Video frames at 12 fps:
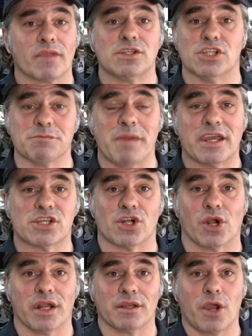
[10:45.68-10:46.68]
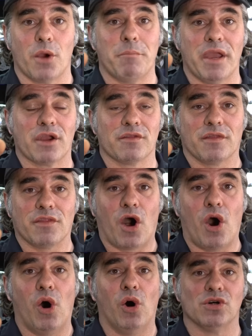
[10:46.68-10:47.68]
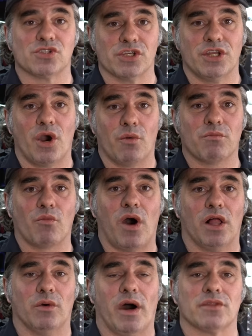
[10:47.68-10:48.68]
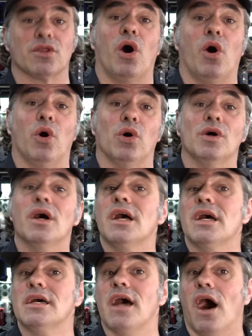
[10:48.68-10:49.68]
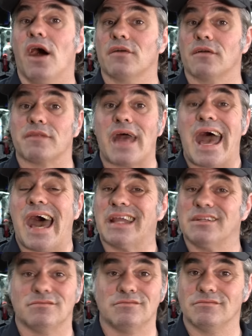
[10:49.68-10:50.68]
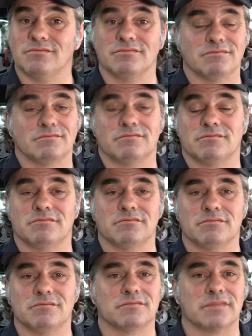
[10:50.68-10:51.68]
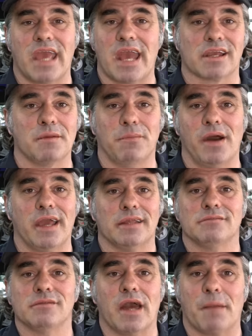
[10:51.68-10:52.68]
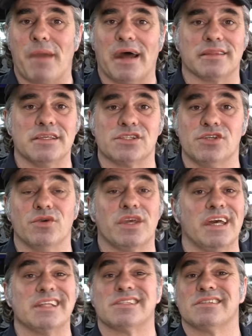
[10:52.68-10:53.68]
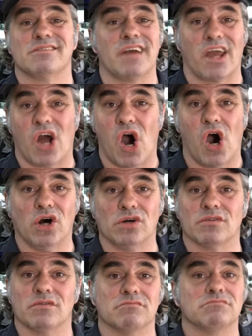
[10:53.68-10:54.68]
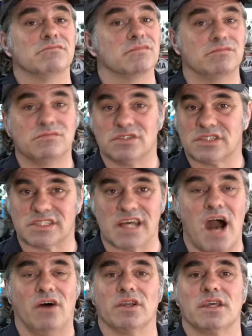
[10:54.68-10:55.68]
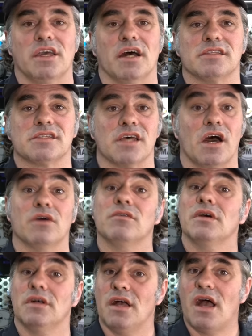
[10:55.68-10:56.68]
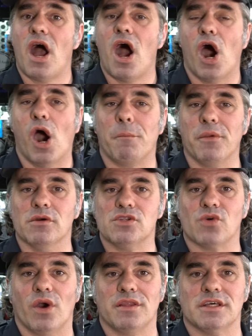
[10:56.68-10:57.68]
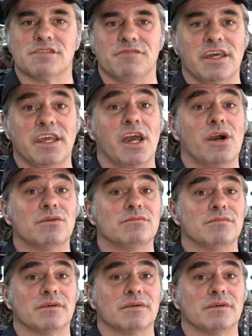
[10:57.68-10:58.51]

Just make sure and go bigger than the hole so you don't wallow out the hole. Other than that, can't complain about these two kits at all. Solid kit. So, hope you enjoyed this video.